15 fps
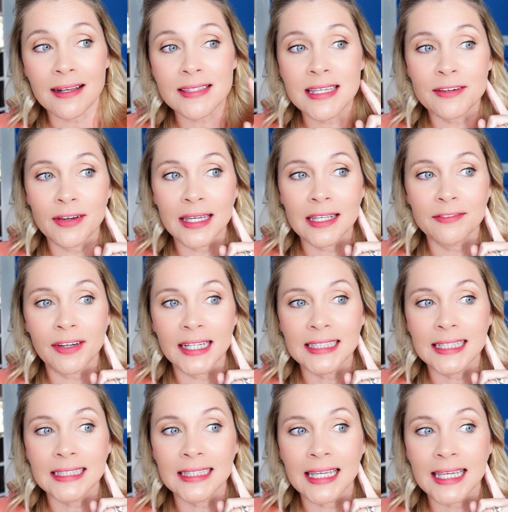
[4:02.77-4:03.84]
I'll see if I can find
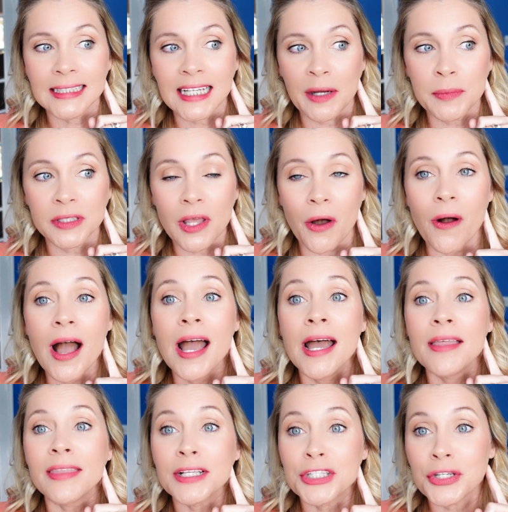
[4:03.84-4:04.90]
it and link it down below,
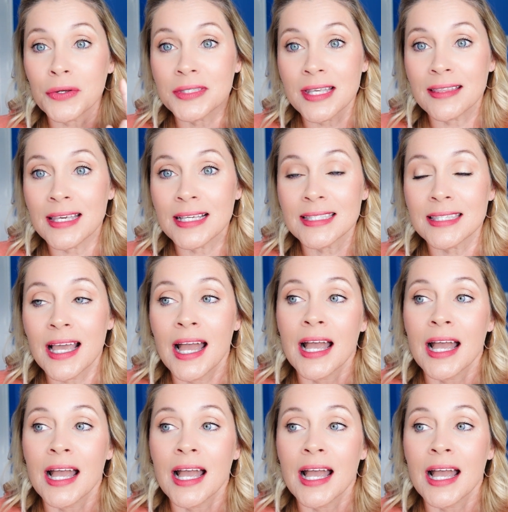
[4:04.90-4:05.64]
that shows that this